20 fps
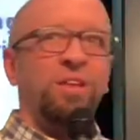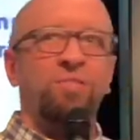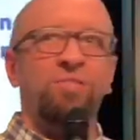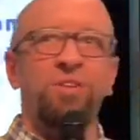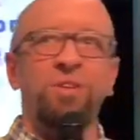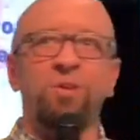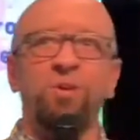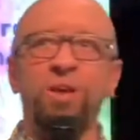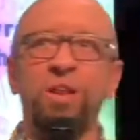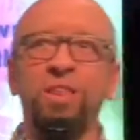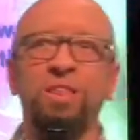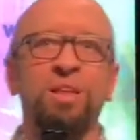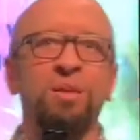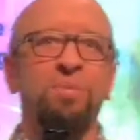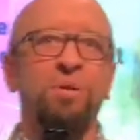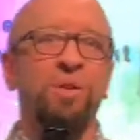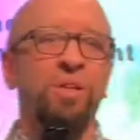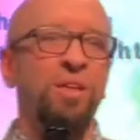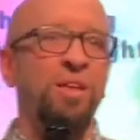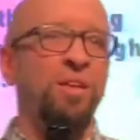If you know anything
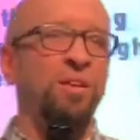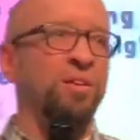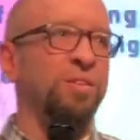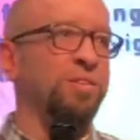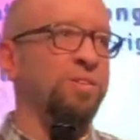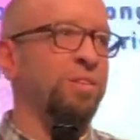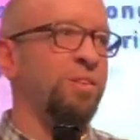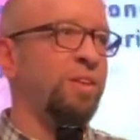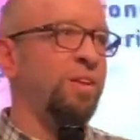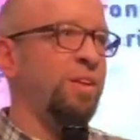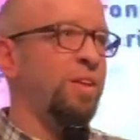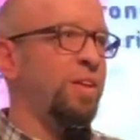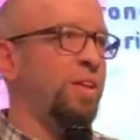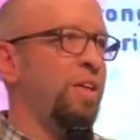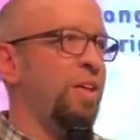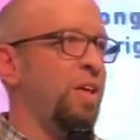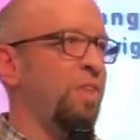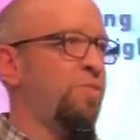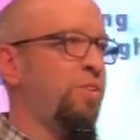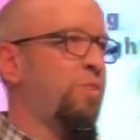about eagles,
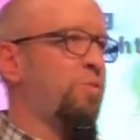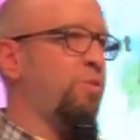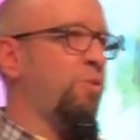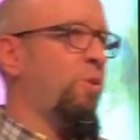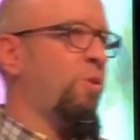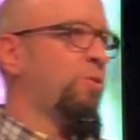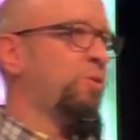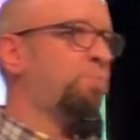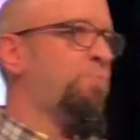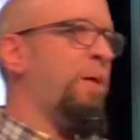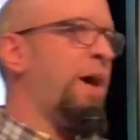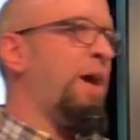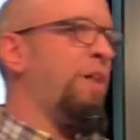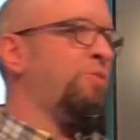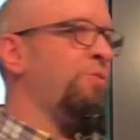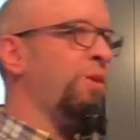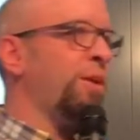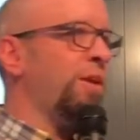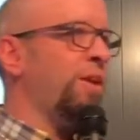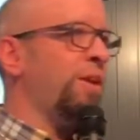if a crow's
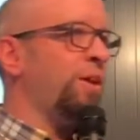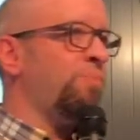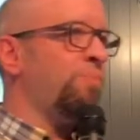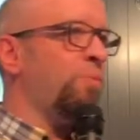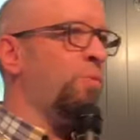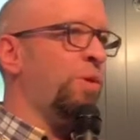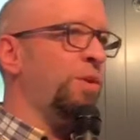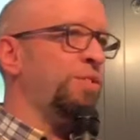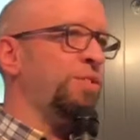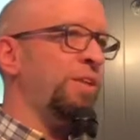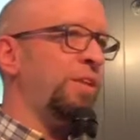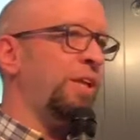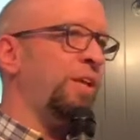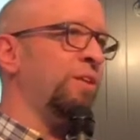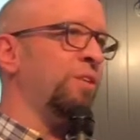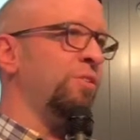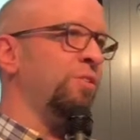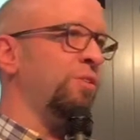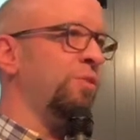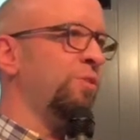bothering him, what does an
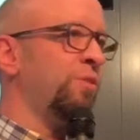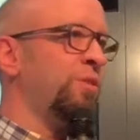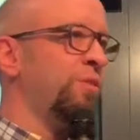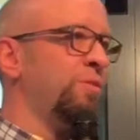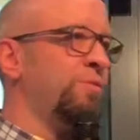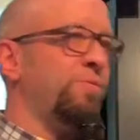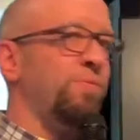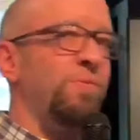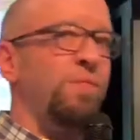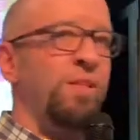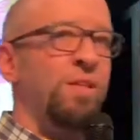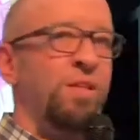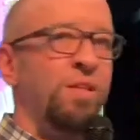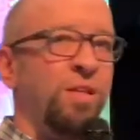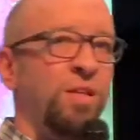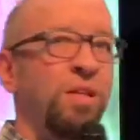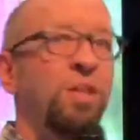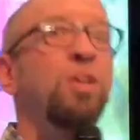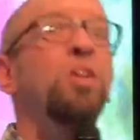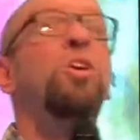eagle do?
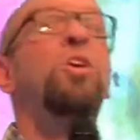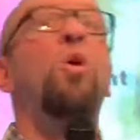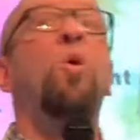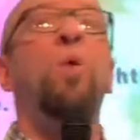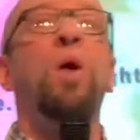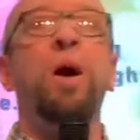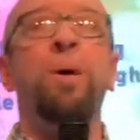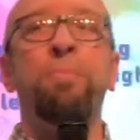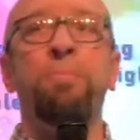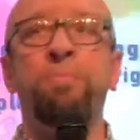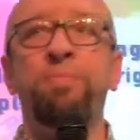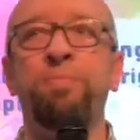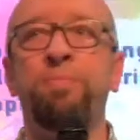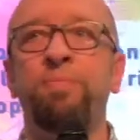Go up.